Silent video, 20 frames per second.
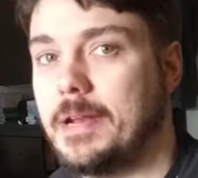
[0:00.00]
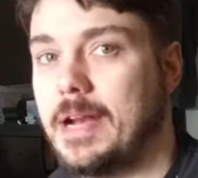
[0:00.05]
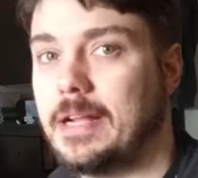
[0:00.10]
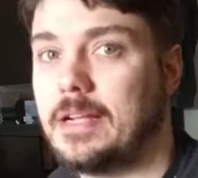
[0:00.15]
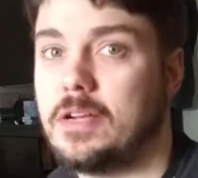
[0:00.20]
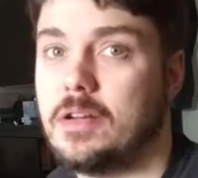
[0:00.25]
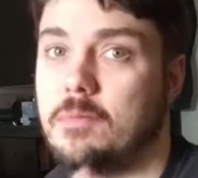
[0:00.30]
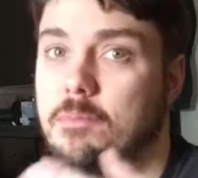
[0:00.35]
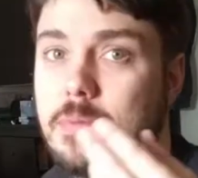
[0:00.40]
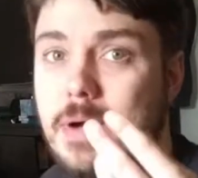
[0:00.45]
And I
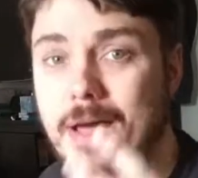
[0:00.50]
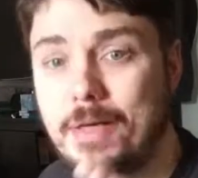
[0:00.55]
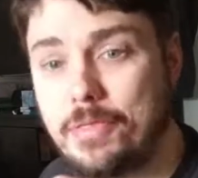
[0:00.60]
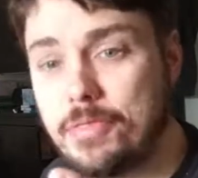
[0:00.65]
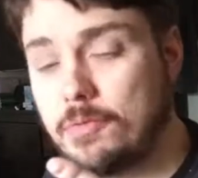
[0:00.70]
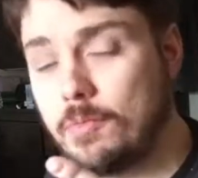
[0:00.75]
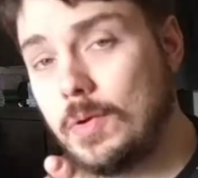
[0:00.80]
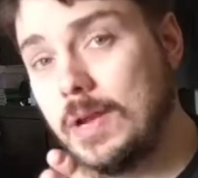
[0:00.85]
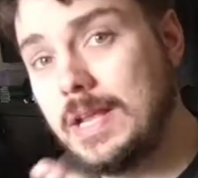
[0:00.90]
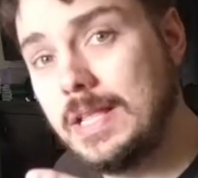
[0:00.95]
could have
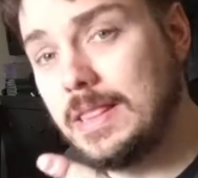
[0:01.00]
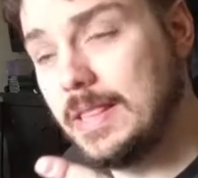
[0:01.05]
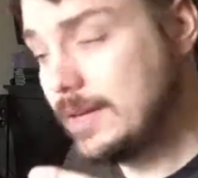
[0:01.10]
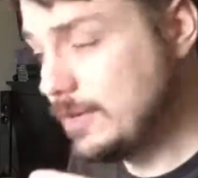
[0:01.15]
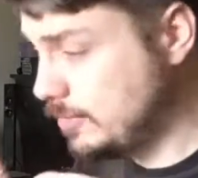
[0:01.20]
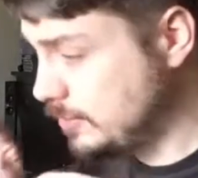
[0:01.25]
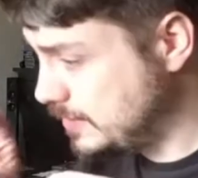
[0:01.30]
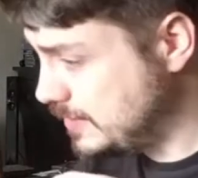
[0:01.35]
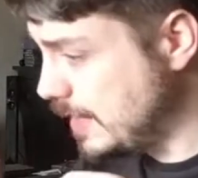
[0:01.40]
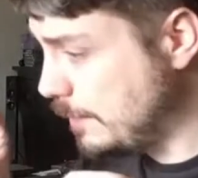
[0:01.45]
bought 3
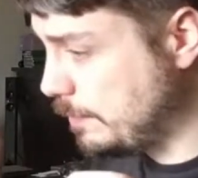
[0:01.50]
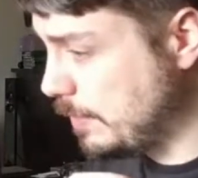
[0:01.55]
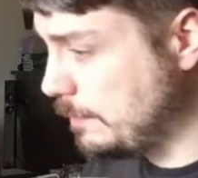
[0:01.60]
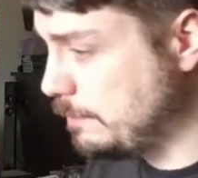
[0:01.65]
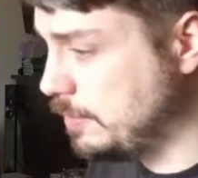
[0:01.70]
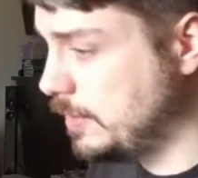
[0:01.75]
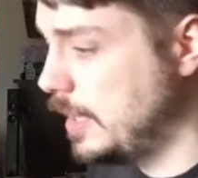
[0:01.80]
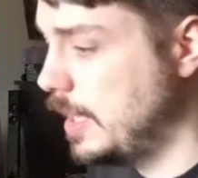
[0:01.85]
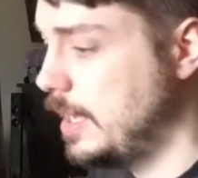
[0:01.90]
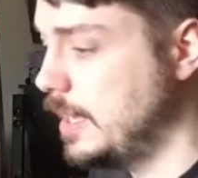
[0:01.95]
little
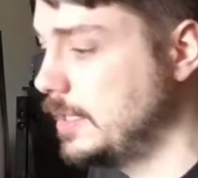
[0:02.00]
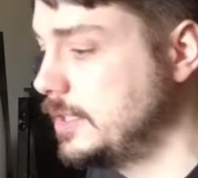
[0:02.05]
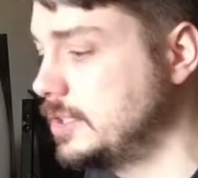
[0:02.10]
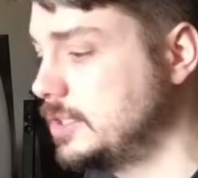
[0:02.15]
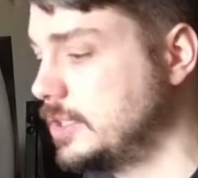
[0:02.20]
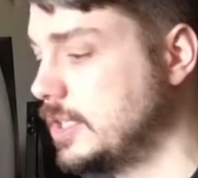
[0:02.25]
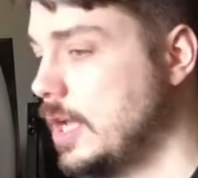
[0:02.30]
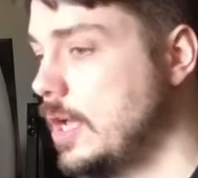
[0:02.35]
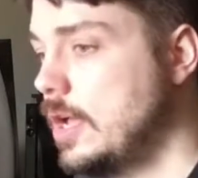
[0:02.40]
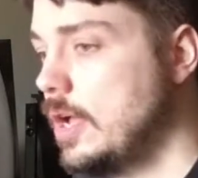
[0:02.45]
separate
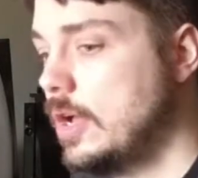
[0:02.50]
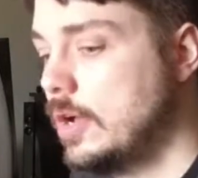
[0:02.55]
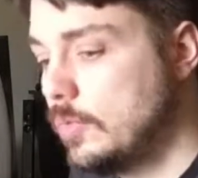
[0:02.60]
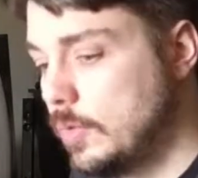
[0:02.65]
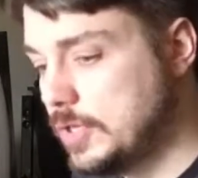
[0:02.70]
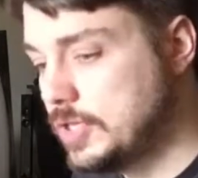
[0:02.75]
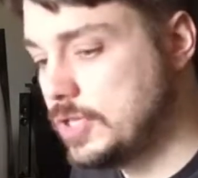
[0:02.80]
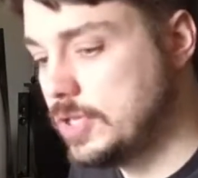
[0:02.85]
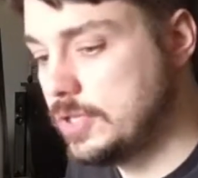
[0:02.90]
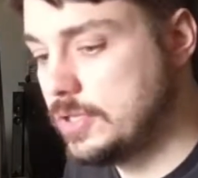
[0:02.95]
plugs,
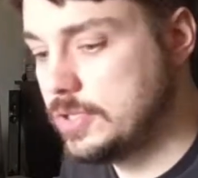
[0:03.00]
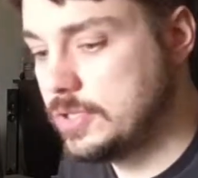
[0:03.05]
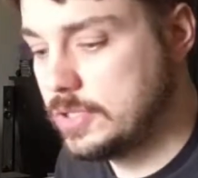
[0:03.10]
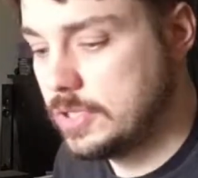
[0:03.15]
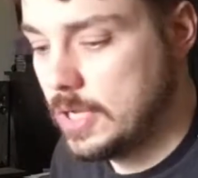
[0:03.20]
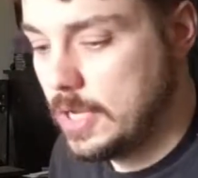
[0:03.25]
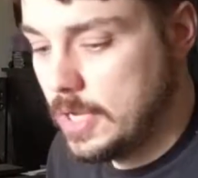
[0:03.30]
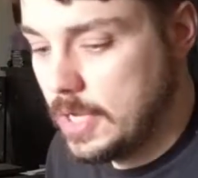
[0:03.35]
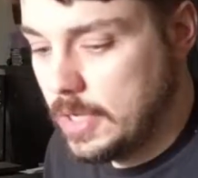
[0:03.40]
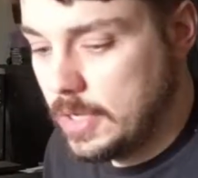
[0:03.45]
which
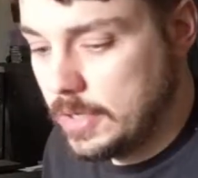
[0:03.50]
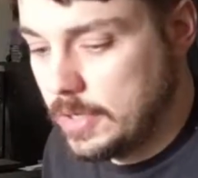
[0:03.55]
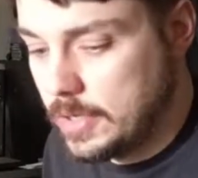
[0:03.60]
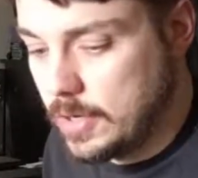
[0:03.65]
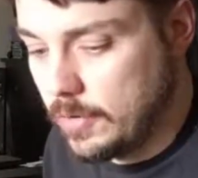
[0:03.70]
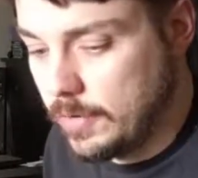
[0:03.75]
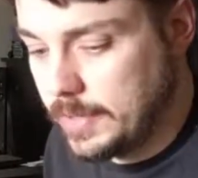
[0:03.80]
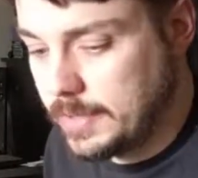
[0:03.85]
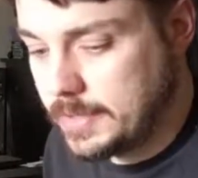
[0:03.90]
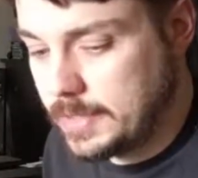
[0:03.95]
is,
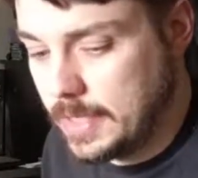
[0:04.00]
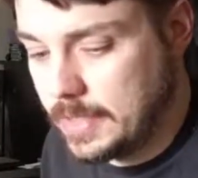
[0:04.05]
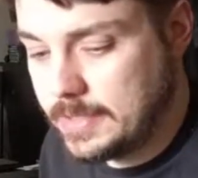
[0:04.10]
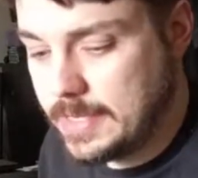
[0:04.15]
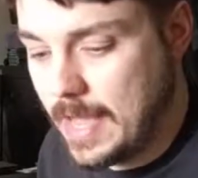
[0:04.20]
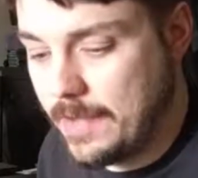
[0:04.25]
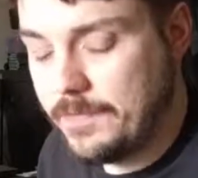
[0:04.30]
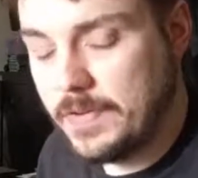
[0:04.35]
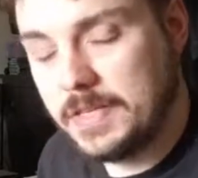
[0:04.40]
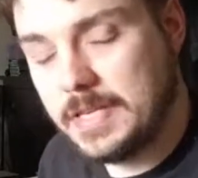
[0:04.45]
it's
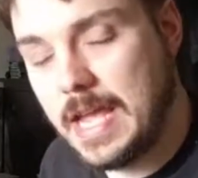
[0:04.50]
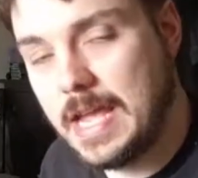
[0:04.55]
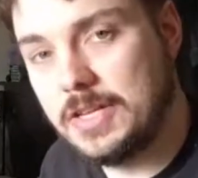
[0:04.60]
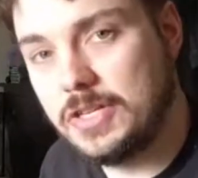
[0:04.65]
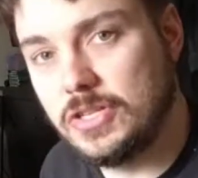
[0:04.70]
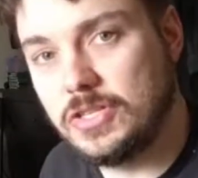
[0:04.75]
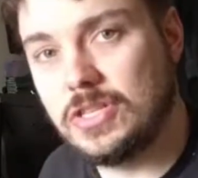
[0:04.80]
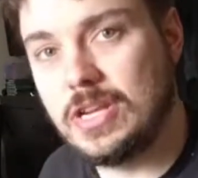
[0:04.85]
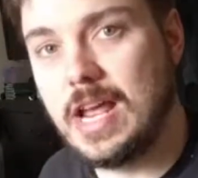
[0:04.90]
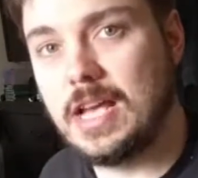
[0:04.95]

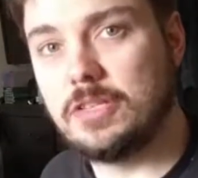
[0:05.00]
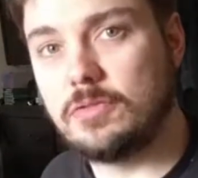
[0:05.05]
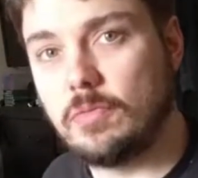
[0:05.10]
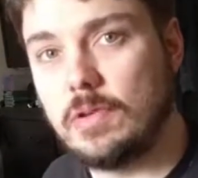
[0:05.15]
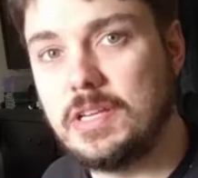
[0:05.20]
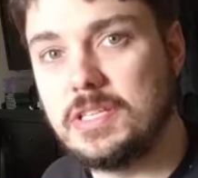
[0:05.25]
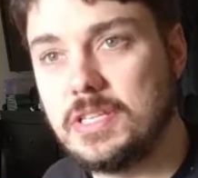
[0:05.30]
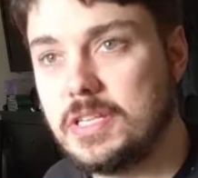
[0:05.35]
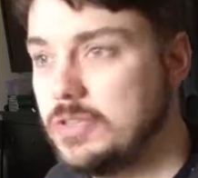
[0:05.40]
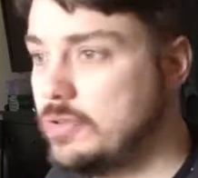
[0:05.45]
advantageous. It has
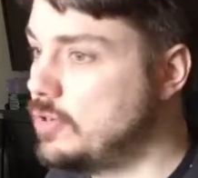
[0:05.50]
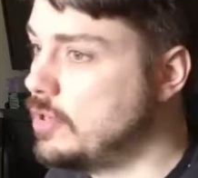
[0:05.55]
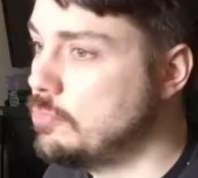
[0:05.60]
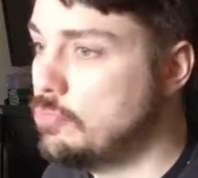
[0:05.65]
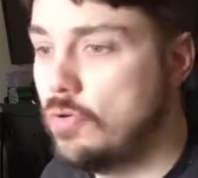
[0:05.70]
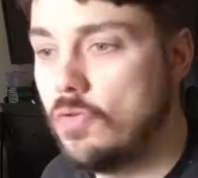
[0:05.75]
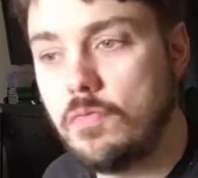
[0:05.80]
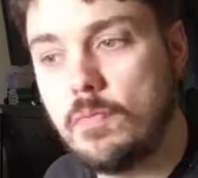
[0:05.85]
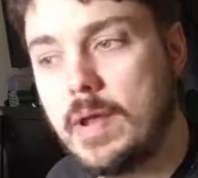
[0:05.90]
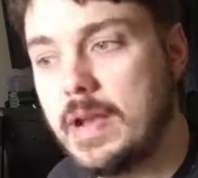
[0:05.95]
reasoning. You can
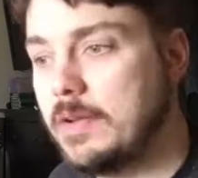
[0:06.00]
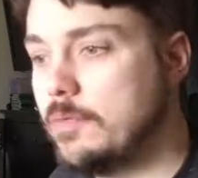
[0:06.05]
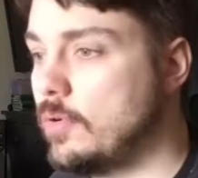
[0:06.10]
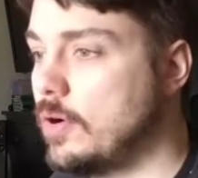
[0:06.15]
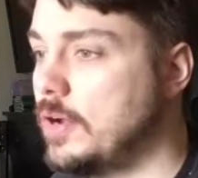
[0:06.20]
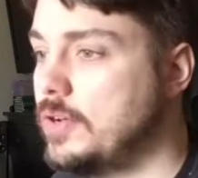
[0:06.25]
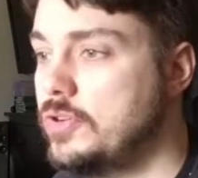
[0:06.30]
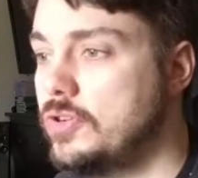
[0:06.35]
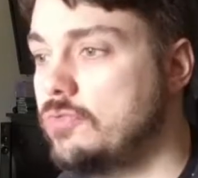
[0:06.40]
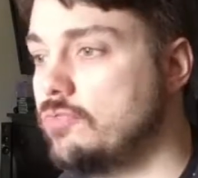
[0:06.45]
move them
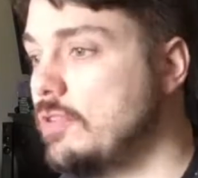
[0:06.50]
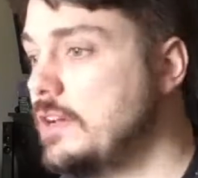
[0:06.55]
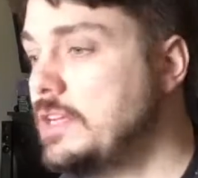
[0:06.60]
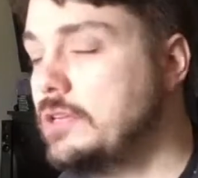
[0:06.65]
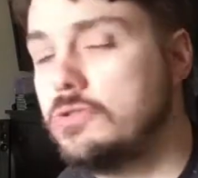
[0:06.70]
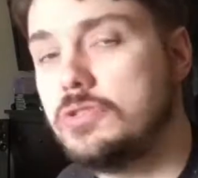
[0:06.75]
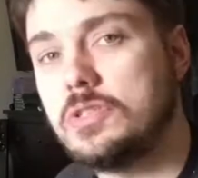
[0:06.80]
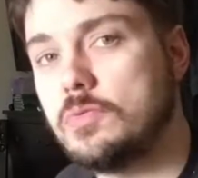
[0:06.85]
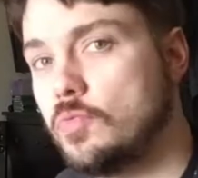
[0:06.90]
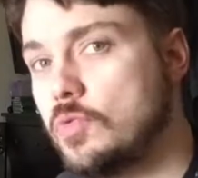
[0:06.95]
anywhere and you
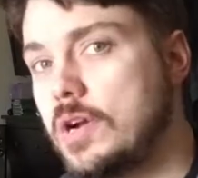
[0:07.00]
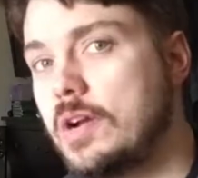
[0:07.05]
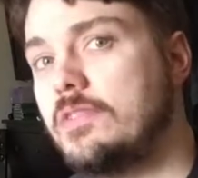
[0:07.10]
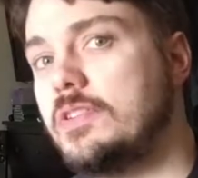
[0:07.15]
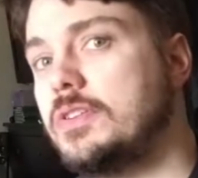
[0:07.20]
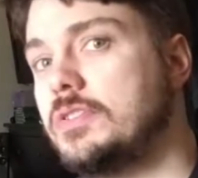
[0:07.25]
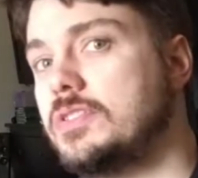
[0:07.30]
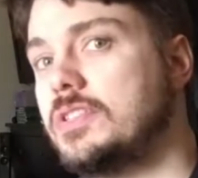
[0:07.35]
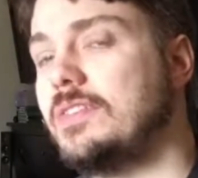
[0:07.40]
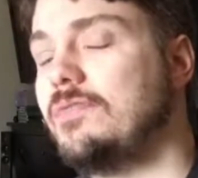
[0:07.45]
reuse them whenever
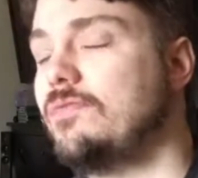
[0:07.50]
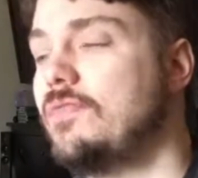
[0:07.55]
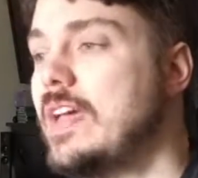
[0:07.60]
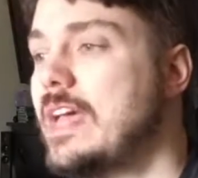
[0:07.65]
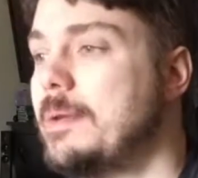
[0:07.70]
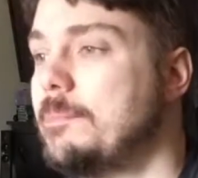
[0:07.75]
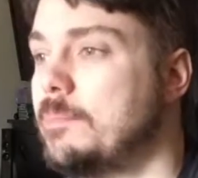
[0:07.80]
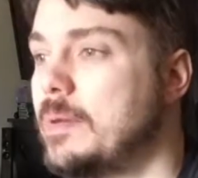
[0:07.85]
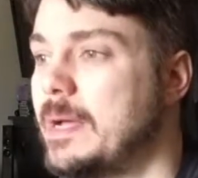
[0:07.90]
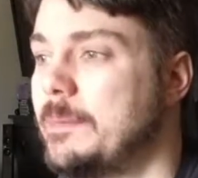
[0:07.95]
you see
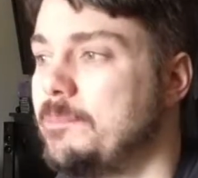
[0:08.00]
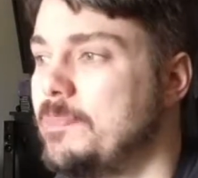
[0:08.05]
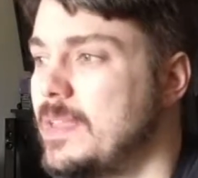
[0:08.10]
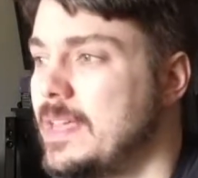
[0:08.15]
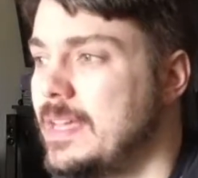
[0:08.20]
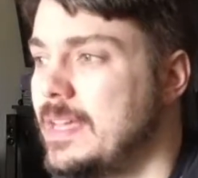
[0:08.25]
fit. But,